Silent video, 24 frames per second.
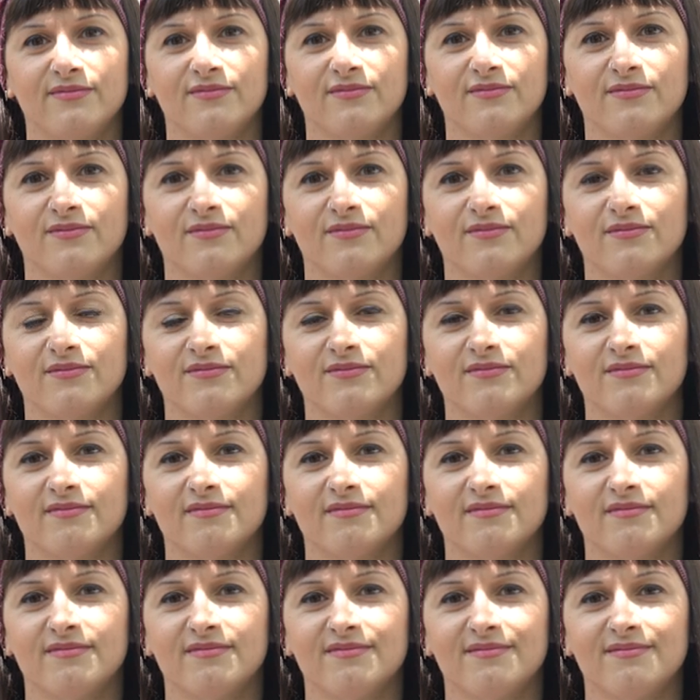your work is
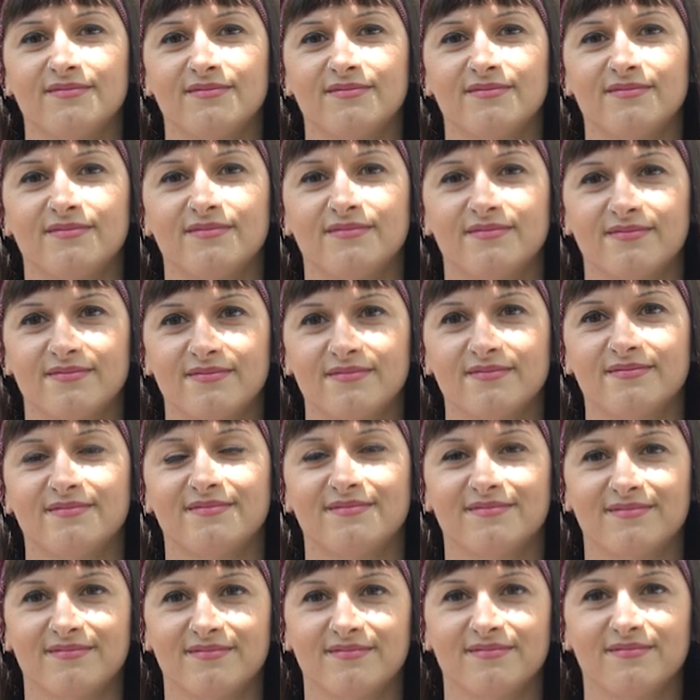always pushing the
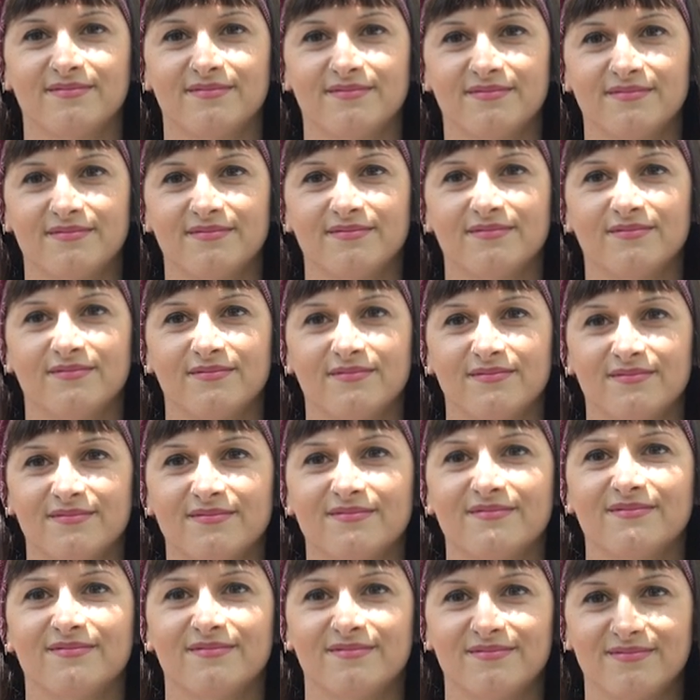limits and always showing
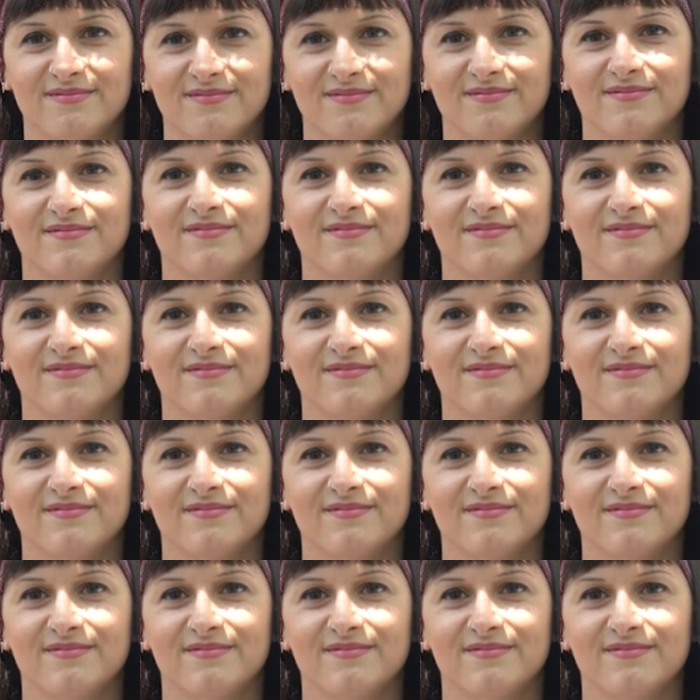something new.